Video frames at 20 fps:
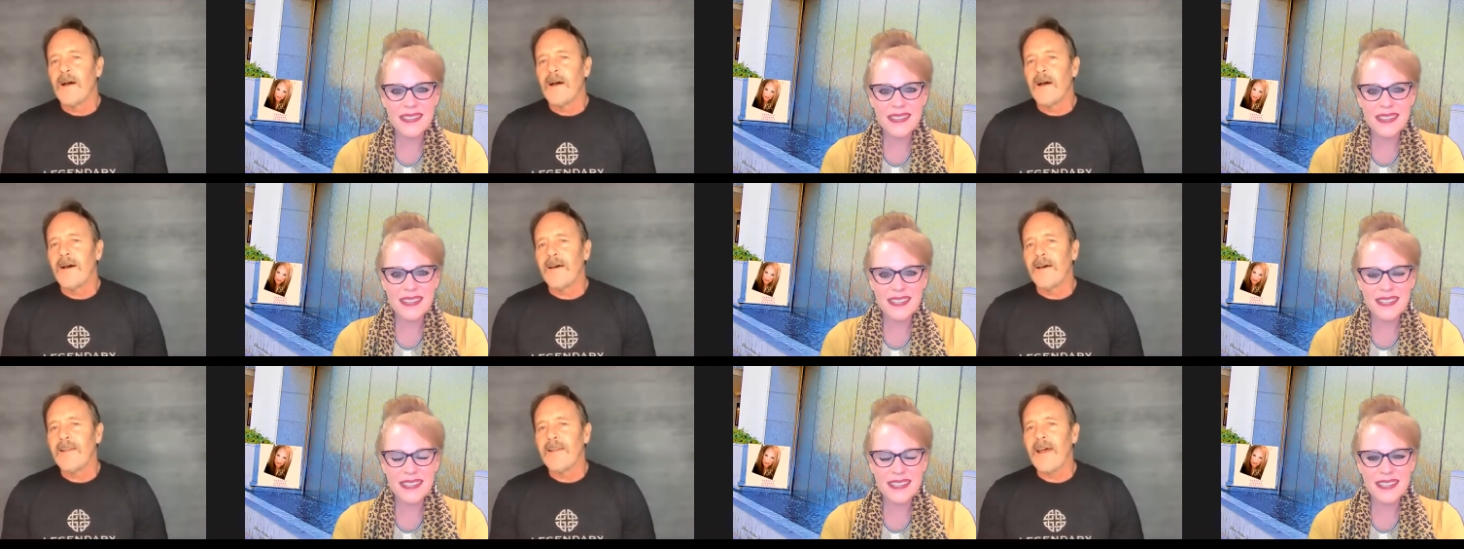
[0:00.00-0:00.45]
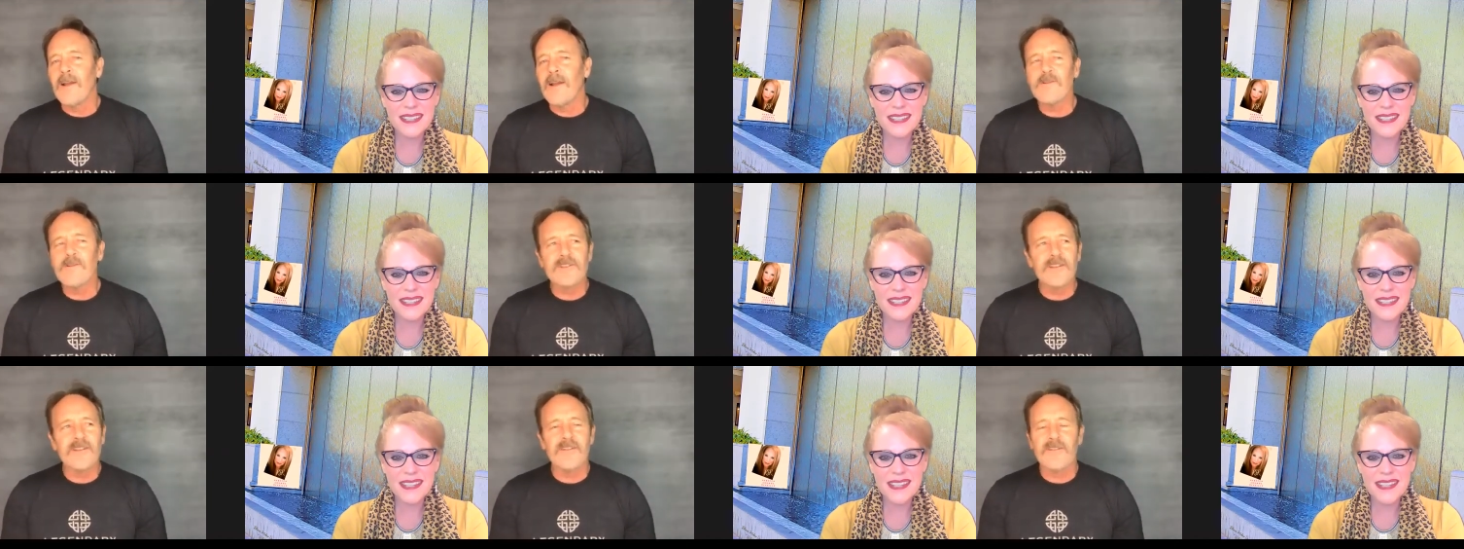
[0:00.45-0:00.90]
Speaker 1: and I
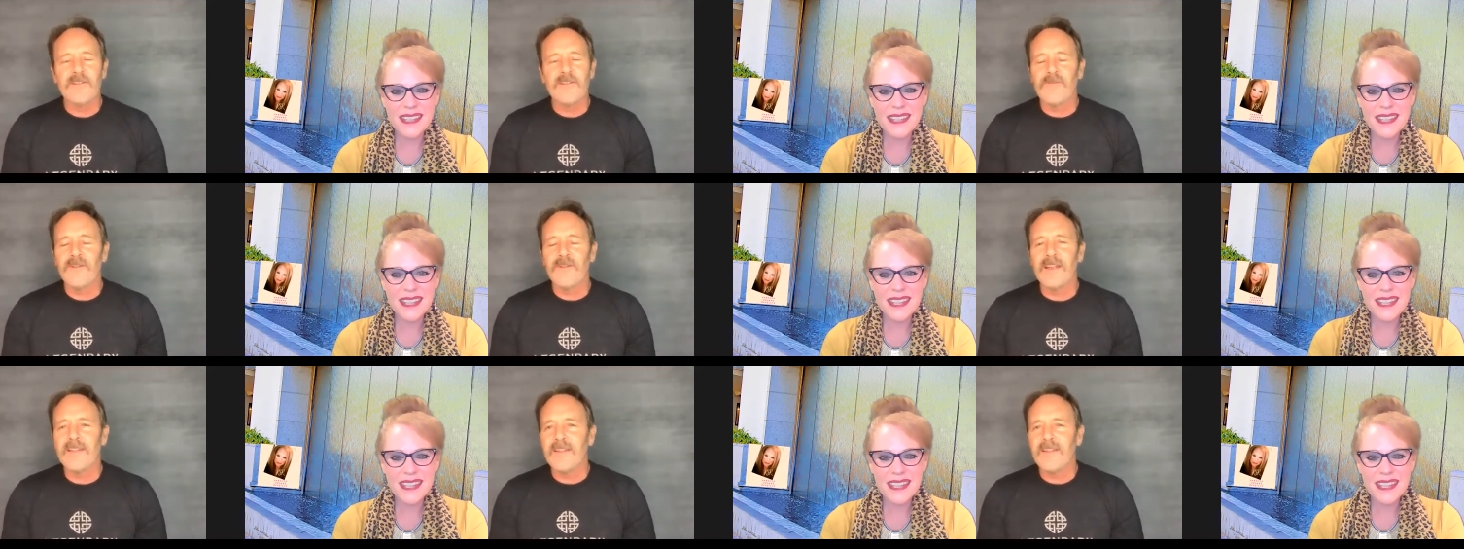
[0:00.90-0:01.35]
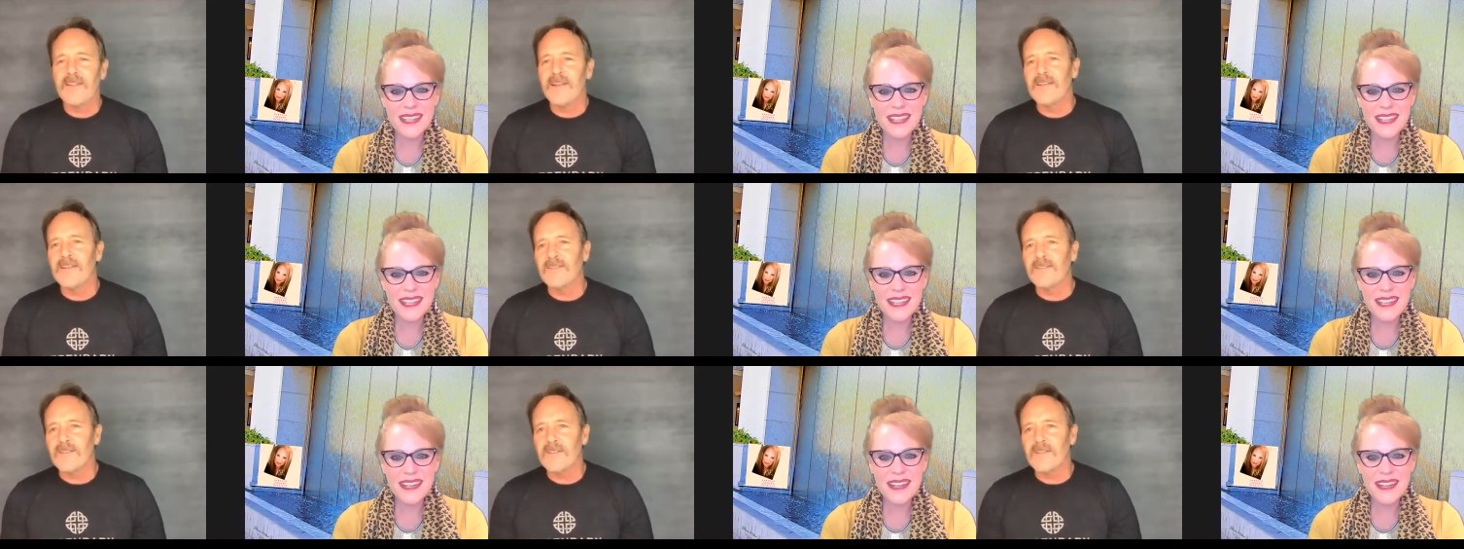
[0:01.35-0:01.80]
always the funny thing
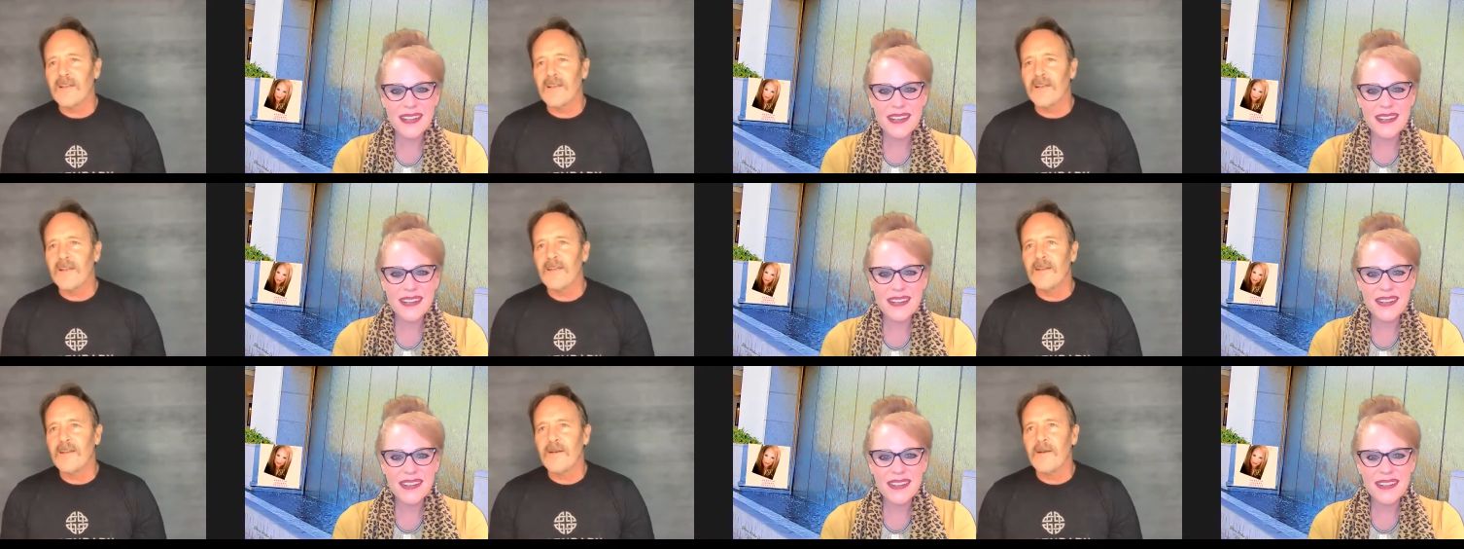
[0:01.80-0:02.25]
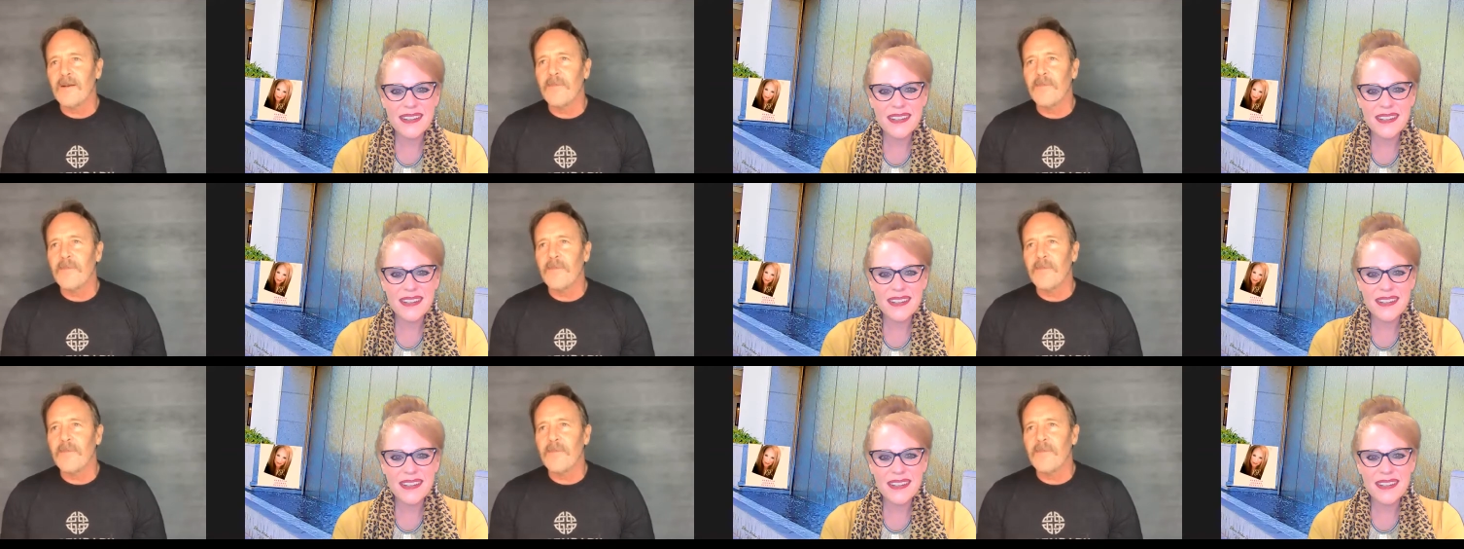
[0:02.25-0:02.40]
is is I, uh,